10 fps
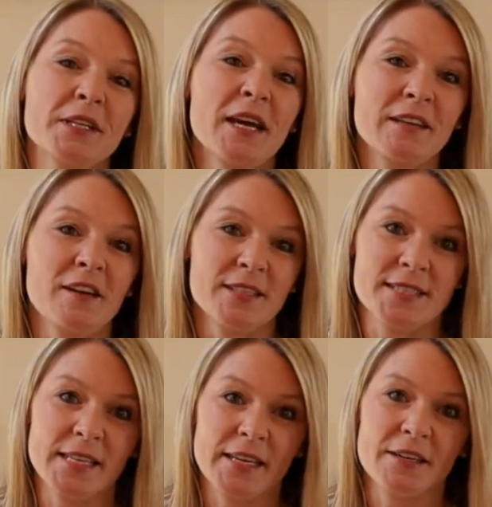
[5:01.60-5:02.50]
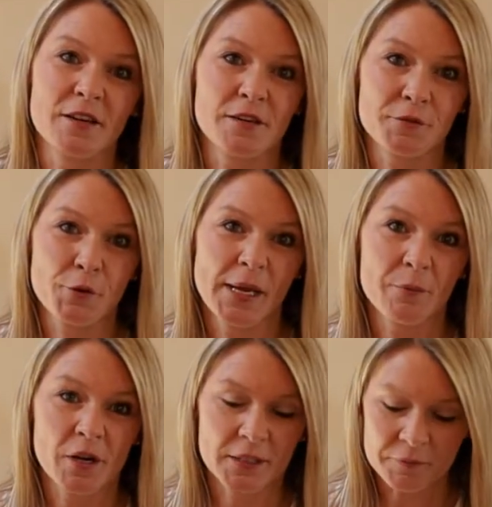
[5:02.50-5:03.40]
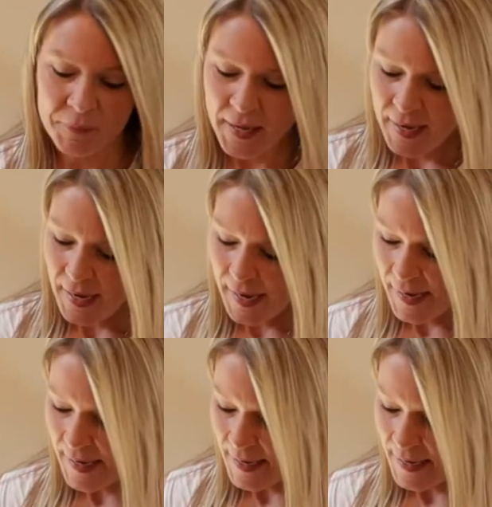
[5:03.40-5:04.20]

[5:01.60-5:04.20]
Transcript: put our last layer of cream on, I